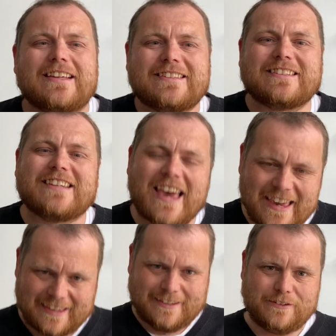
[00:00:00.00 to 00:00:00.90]

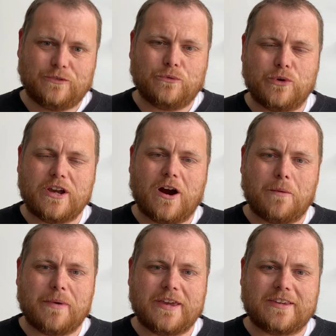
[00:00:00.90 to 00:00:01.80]
Today we
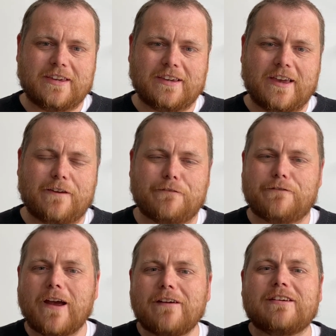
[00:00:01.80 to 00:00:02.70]
are making a
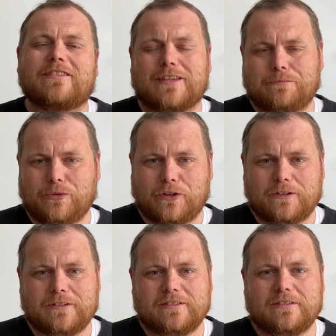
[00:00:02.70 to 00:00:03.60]
very
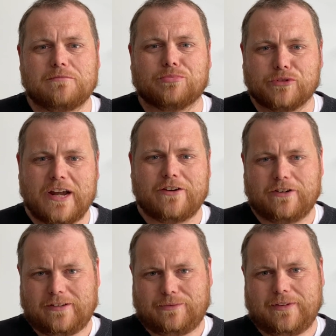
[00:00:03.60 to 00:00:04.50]
simple bread
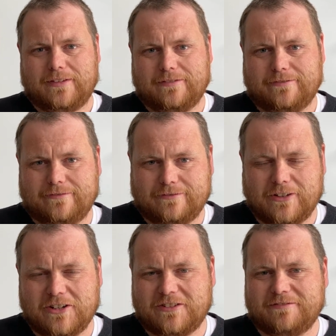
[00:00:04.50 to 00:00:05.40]
recipe,
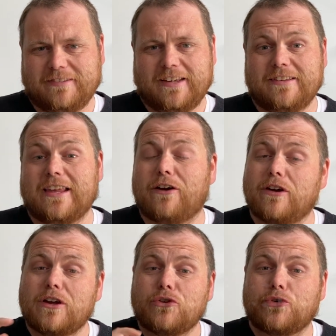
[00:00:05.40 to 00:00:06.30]
right? Now,
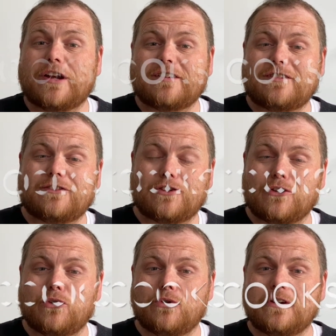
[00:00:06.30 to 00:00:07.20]
credit
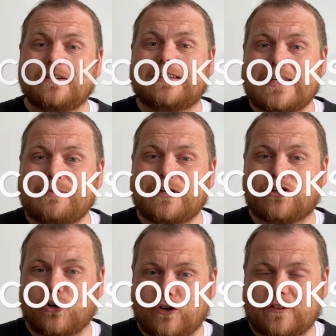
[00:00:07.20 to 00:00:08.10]
to DB
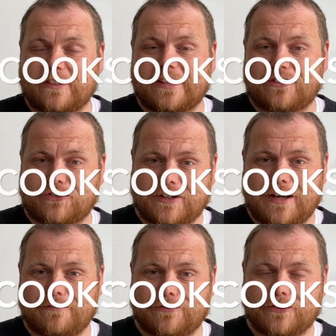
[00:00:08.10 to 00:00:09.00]
Cooks on
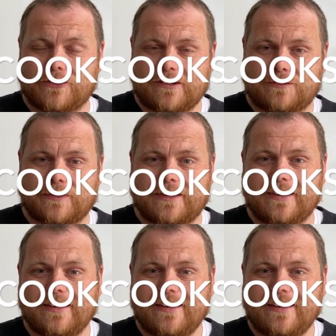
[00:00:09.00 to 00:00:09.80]
Instagram for the recipe.